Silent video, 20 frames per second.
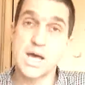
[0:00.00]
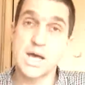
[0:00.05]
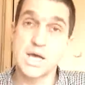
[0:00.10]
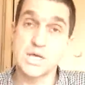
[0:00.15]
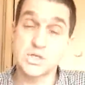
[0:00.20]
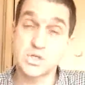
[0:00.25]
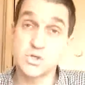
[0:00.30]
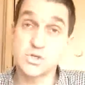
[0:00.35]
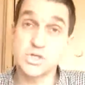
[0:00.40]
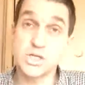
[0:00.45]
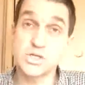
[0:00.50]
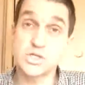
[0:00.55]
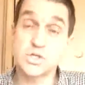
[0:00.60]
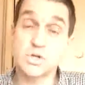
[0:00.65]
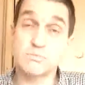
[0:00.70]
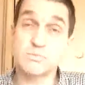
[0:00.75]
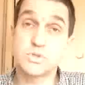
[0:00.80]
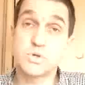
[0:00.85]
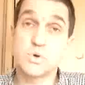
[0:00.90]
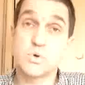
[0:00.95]
As soon as I
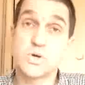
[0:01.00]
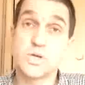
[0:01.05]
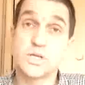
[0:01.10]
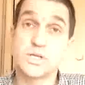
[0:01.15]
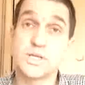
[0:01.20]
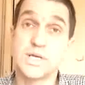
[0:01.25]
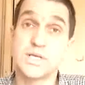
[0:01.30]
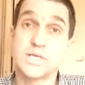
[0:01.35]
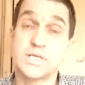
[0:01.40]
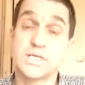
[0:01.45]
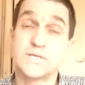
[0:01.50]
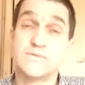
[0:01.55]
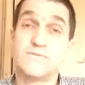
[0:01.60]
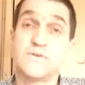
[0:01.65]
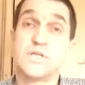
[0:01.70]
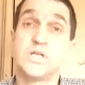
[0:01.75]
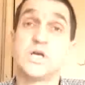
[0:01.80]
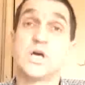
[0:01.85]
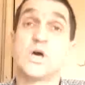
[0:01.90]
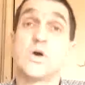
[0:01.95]
stop talking at the end of this
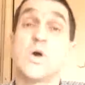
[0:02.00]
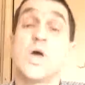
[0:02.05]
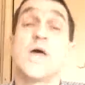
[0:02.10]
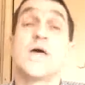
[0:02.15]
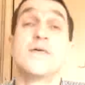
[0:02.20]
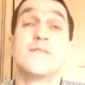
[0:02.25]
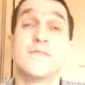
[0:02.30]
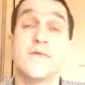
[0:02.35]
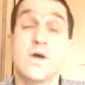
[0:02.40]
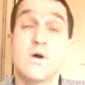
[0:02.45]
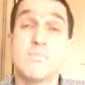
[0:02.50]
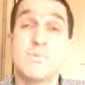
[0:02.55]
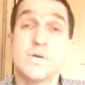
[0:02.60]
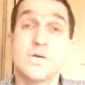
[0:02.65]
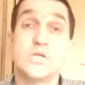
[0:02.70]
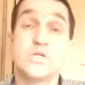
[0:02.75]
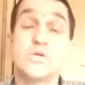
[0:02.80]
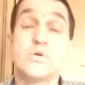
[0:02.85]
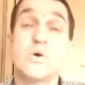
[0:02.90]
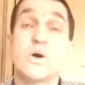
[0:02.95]
video, there'll
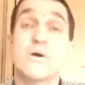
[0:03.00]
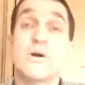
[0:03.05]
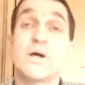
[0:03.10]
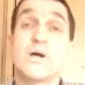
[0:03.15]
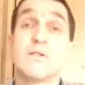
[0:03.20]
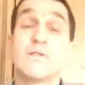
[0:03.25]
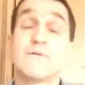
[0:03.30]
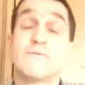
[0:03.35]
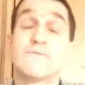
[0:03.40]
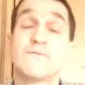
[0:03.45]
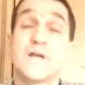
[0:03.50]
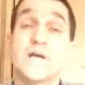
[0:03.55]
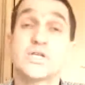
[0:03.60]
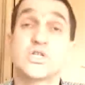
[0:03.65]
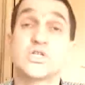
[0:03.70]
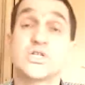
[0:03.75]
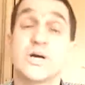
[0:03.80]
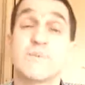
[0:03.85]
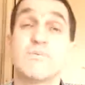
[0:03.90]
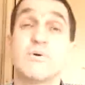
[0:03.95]
be a URL that
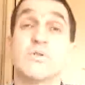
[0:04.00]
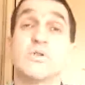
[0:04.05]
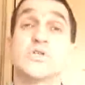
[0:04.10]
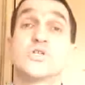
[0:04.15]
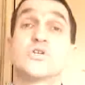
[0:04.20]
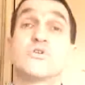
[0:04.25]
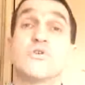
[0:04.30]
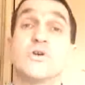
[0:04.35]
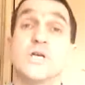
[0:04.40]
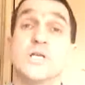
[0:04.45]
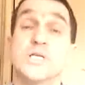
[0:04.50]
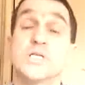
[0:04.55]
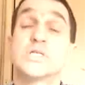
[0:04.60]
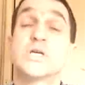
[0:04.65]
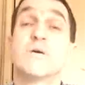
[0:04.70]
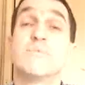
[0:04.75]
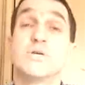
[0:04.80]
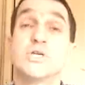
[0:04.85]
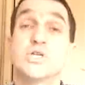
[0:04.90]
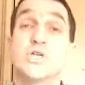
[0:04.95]
flashes up on the screen. It's
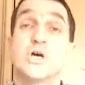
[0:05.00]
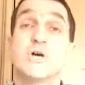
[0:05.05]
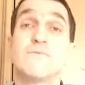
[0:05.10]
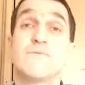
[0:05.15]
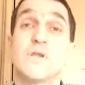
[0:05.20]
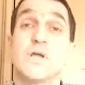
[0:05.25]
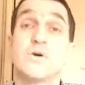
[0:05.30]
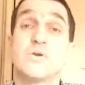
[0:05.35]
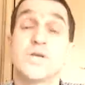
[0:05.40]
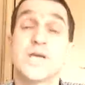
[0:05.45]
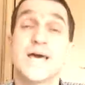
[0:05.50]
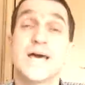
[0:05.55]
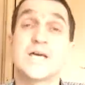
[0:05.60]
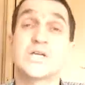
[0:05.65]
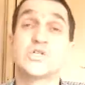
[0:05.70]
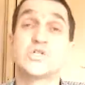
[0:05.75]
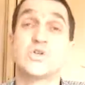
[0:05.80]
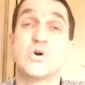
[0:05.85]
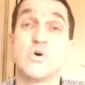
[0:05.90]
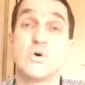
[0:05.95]

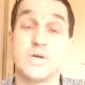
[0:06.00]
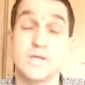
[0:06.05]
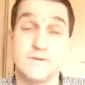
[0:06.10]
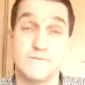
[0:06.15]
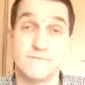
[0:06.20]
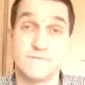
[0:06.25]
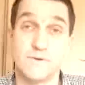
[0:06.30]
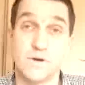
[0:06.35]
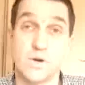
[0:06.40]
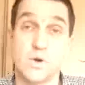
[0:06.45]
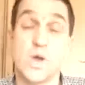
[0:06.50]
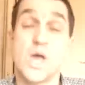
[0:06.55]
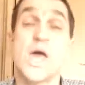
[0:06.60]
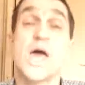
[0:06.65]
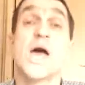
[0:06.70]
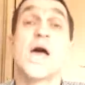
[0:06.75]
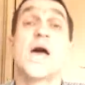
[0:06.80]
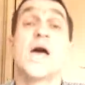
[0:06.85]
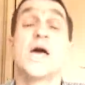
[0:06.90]
commissionoverloadcash.info.